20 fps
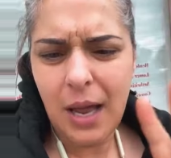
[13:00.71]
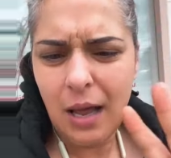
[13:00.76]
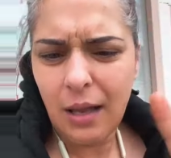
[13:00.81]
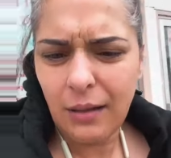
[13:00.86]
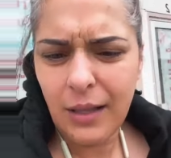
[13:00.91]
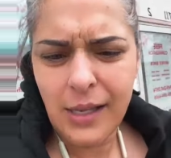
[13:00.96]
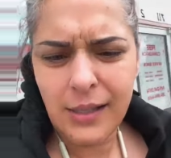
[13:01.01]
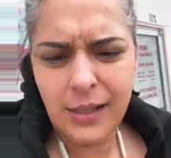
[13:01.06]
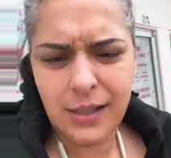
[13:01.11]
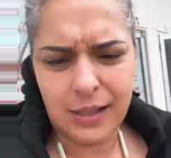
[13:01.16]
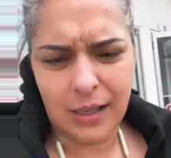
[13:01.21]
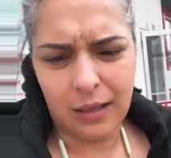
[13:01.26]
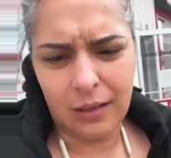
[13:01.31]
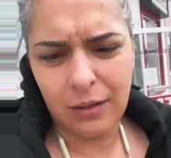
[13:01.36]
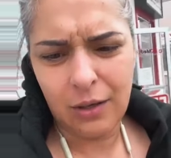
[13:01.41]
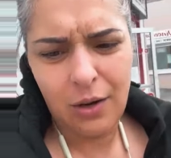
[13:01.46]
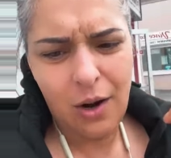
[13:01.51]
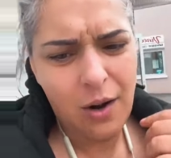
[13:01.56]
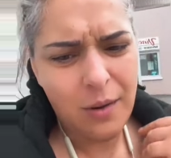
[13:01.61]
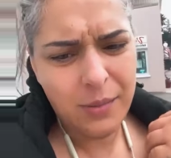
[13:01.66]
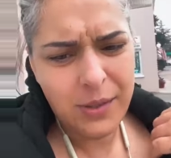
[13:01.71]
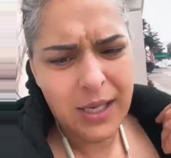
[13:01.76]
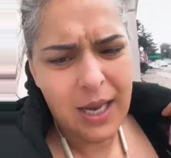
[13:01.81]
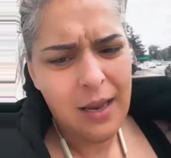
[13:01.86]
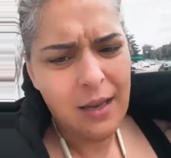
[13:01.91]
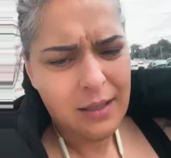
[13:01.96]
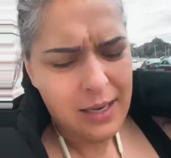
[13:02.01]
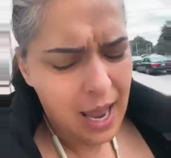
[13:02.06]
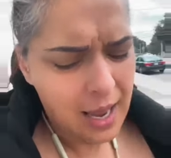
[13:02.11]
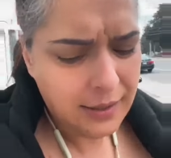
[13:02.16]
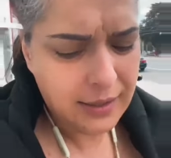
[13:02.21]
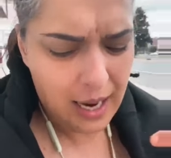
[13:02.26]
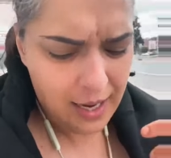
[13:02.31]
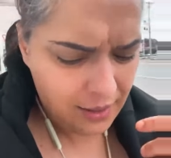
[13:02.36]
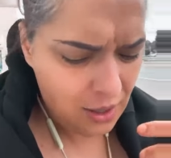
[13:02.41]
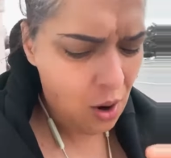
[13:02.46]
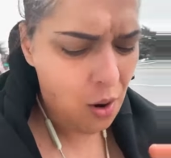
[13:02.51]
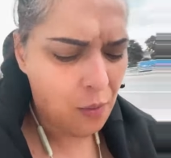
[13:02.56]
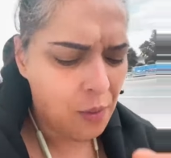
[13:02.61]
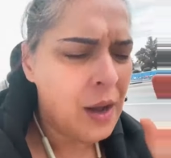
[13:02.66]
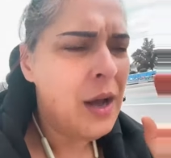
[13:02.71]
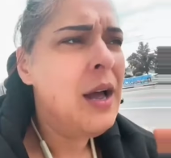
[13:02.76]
Listen, you know what I'm saying? Yes, I know.